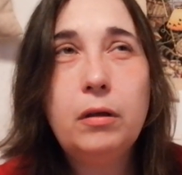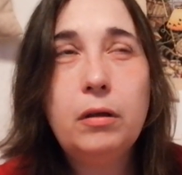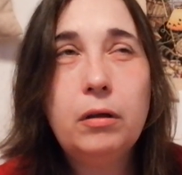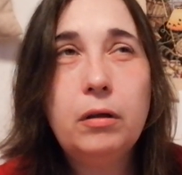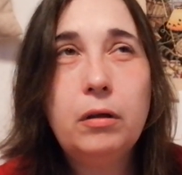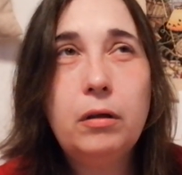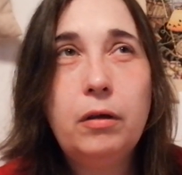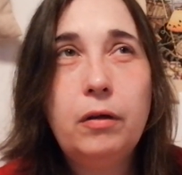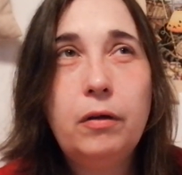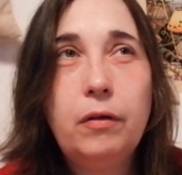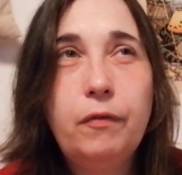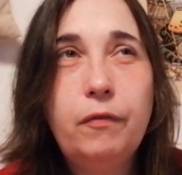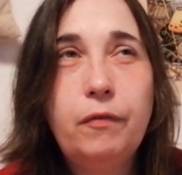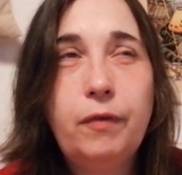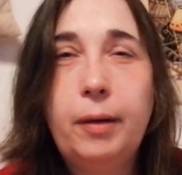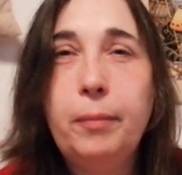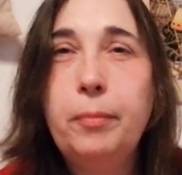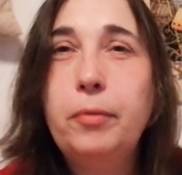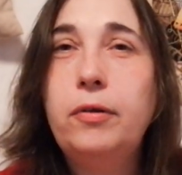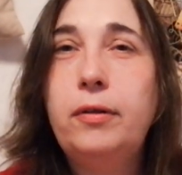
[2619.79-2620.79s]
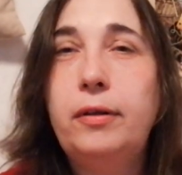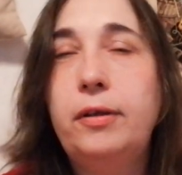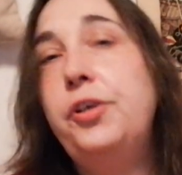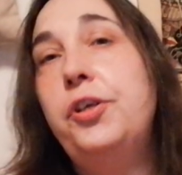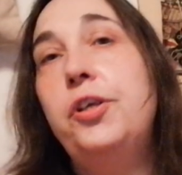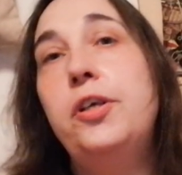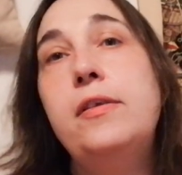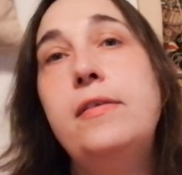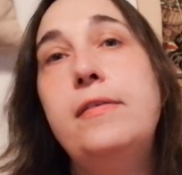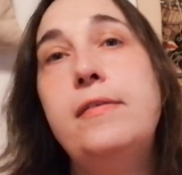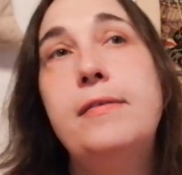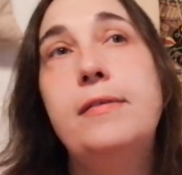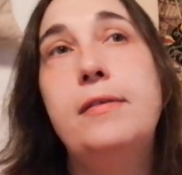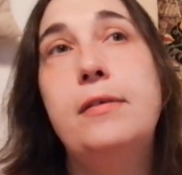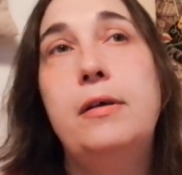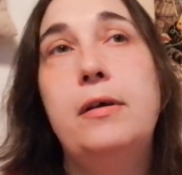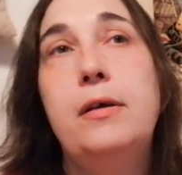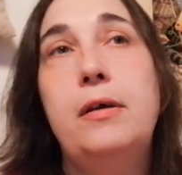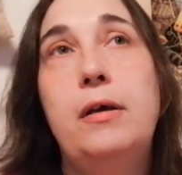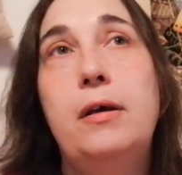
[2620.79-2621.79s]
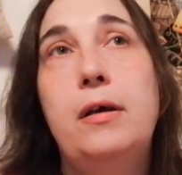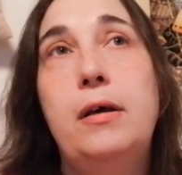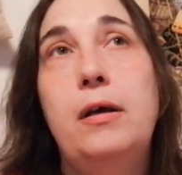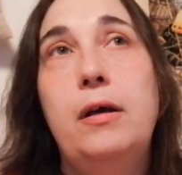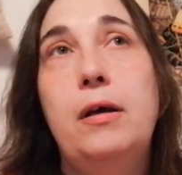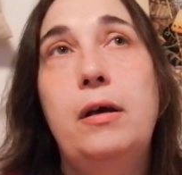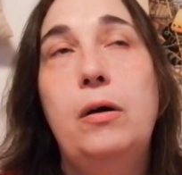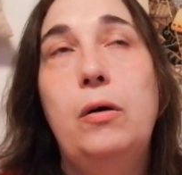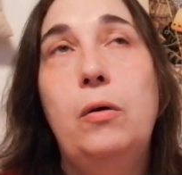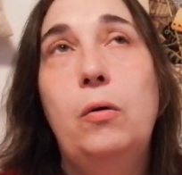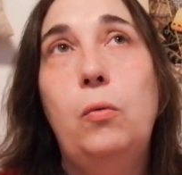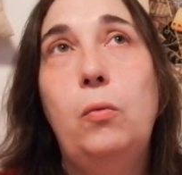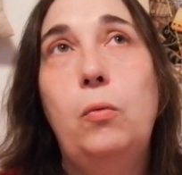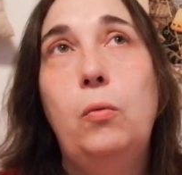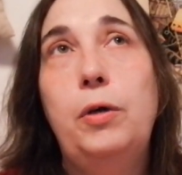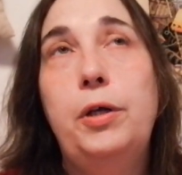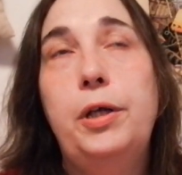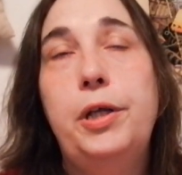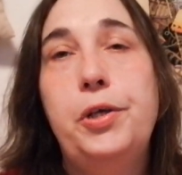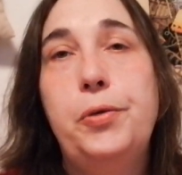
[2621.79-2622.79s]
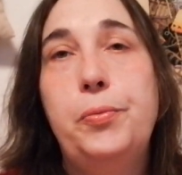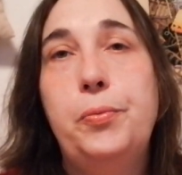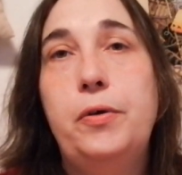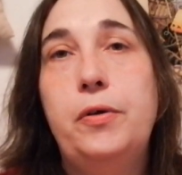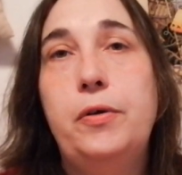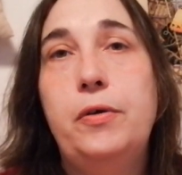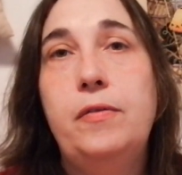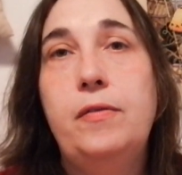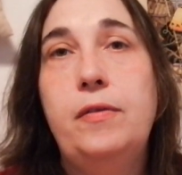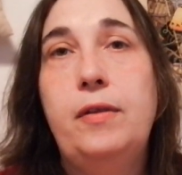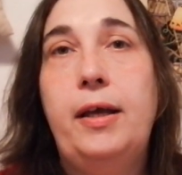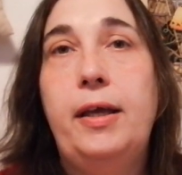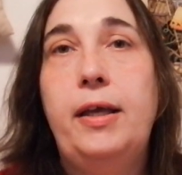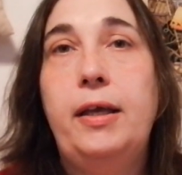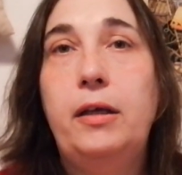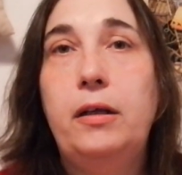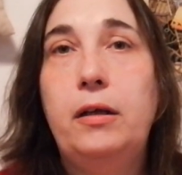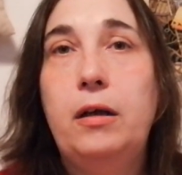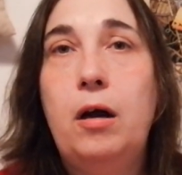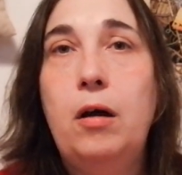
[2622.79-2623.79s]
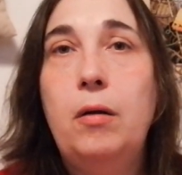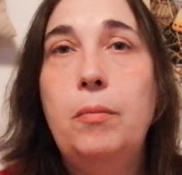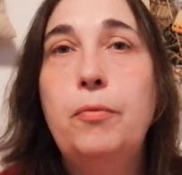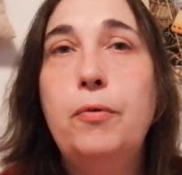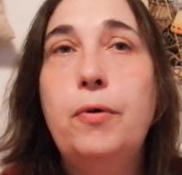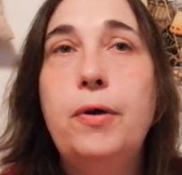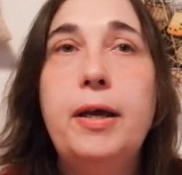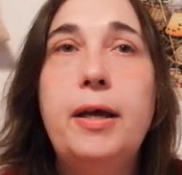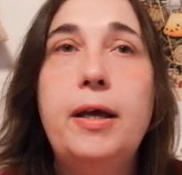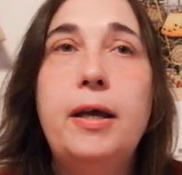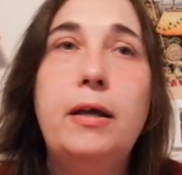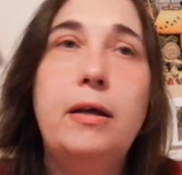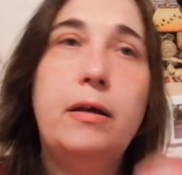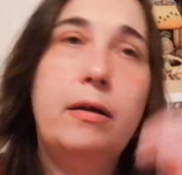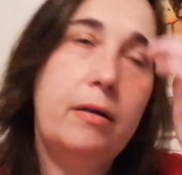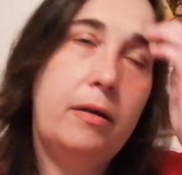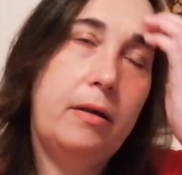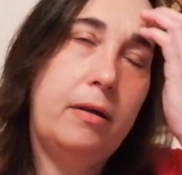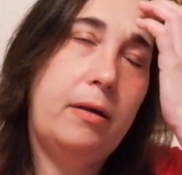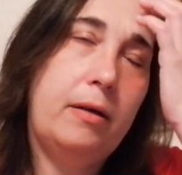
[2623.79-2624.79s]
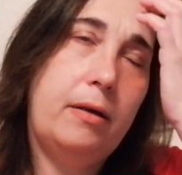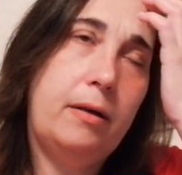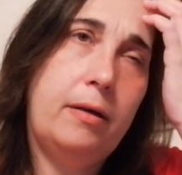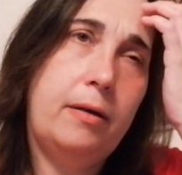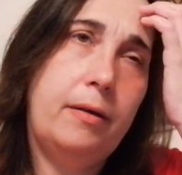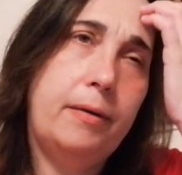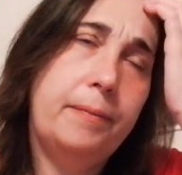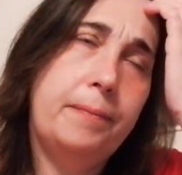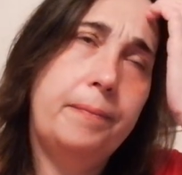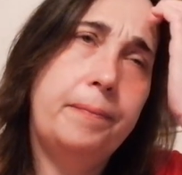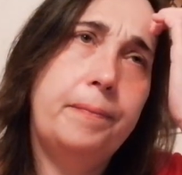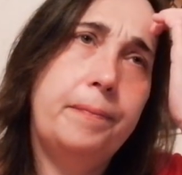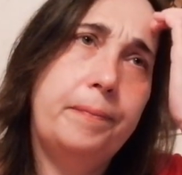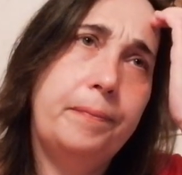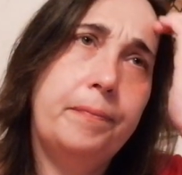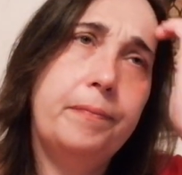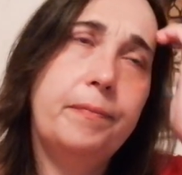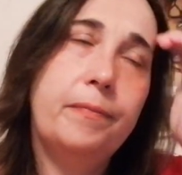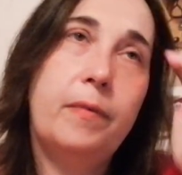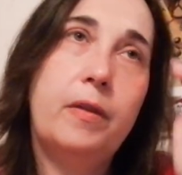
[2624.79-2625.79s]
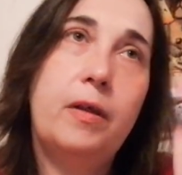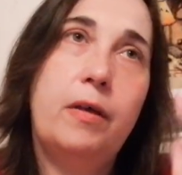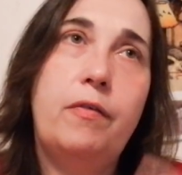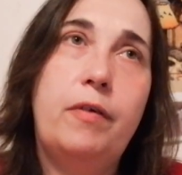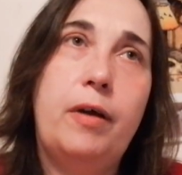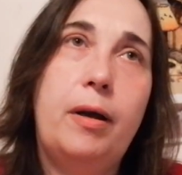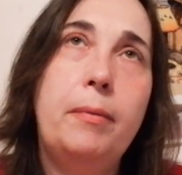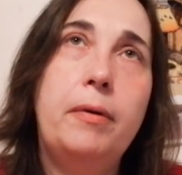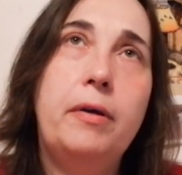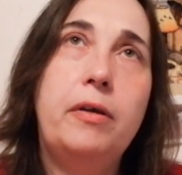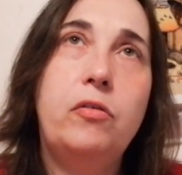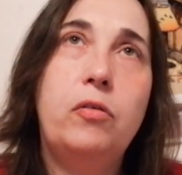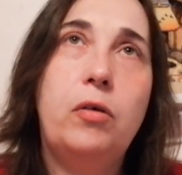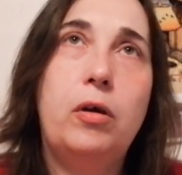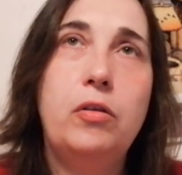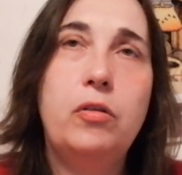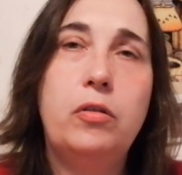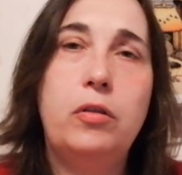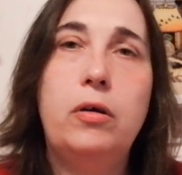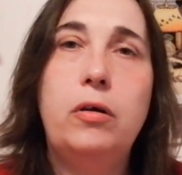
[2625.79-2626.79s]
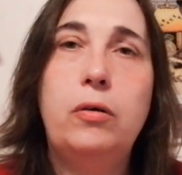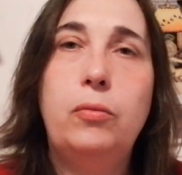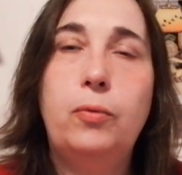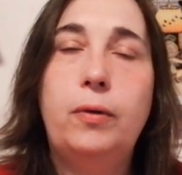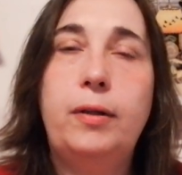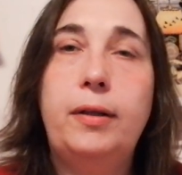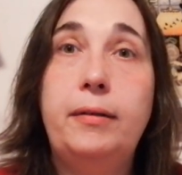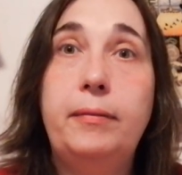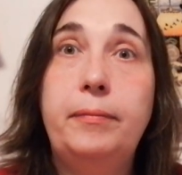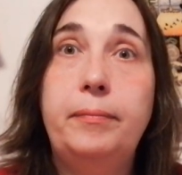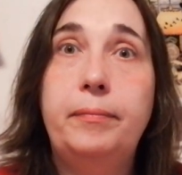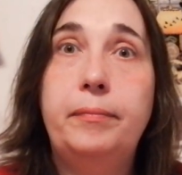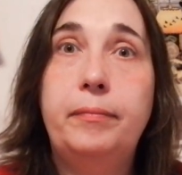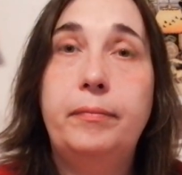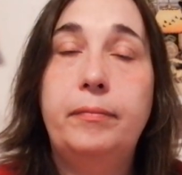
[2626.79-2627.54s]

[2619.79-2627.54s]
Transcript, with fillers: uh, Fiberlicious which was like an ombre um, fabric so I thought well